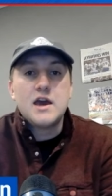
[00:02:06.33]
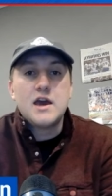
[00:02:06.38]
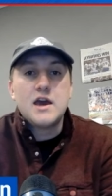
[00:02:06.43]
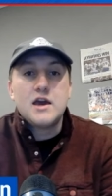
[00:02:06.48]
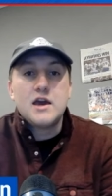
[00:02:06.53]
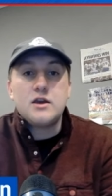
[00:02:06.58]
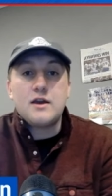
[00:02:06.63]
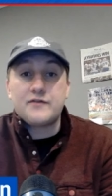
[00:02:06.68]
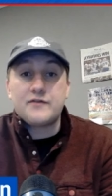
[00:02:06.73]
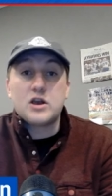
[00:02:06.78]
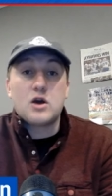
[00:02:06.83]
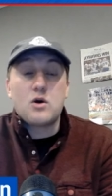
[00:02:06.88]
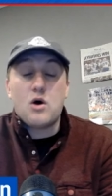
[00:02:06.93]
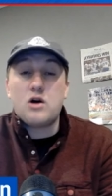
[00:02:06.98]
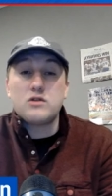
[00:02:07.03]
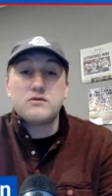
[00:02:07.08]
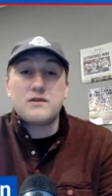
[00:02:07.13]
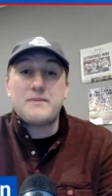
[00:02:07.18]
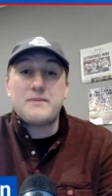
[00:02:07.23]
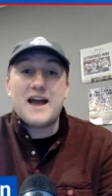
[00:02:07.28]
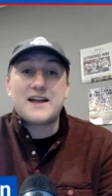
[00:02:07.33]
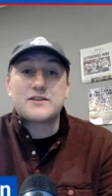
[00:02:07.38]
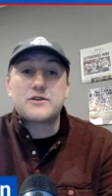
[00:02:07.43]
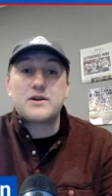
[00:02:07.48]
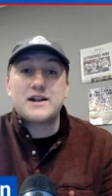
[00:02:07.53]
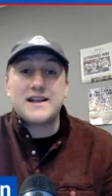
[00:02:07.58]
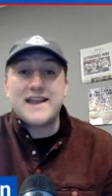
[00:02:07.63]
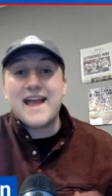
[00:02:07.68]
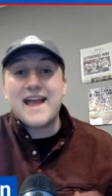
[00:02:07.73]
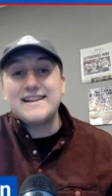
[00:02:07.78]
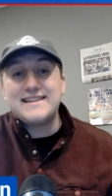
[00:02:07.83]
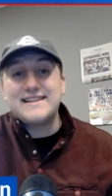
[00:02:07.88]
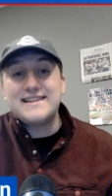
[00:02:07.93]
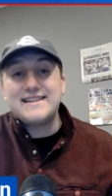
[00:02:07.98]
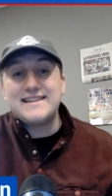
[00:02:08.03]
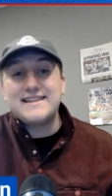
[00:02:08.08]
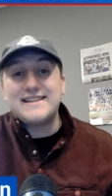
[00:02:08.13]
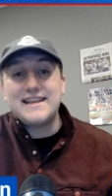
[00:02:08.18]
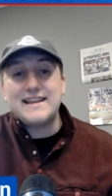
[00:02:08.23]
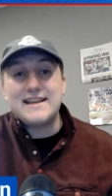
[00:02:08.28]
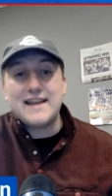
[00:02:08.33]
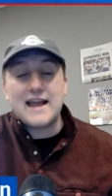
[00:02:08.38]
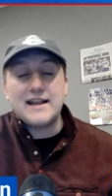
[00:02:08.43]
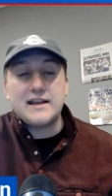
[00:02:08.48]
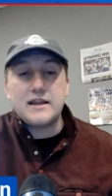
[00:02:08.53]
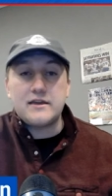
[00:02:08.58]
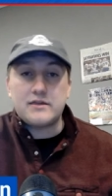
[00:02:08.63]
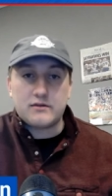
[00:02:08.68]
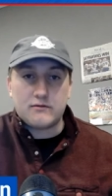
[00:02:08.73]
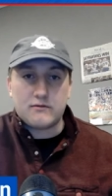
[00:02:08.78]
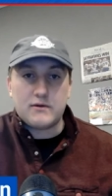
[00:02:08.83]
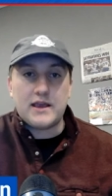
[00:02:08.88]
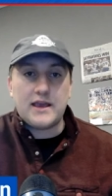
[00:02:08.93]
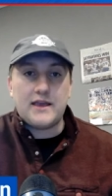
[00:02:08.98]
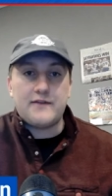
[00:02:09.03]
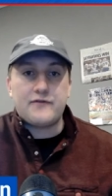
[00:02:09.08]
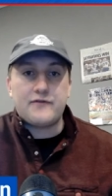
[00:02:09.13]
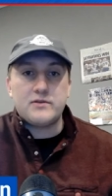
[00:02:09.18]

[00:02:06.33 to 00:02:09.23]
You have to go all the way back though to 1993